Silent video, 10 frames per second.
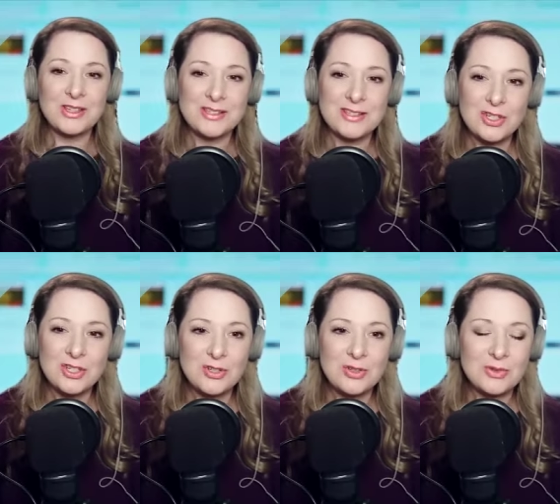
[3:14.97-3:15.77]
this
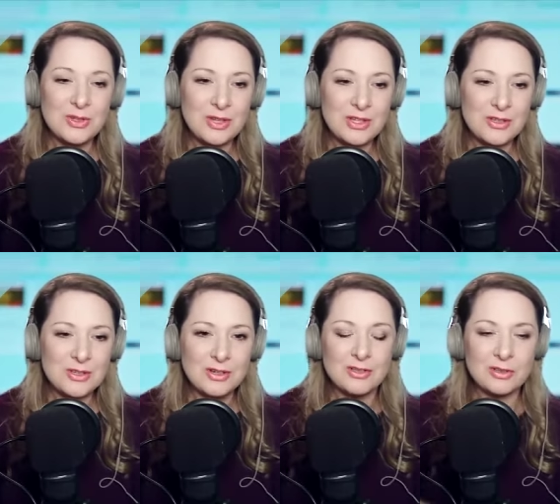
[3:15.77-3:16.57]
issue. So can you
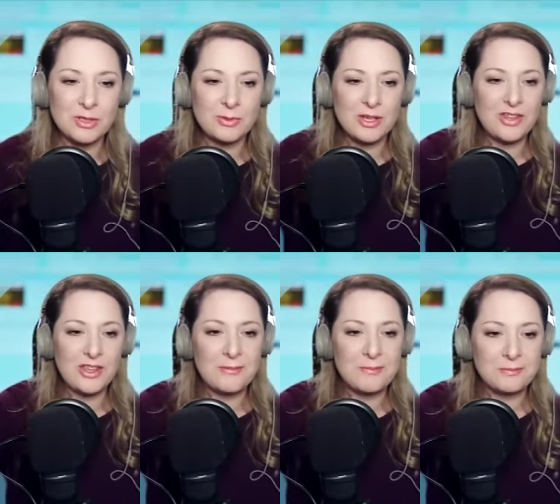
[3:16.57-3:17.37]
talk a little bit about that?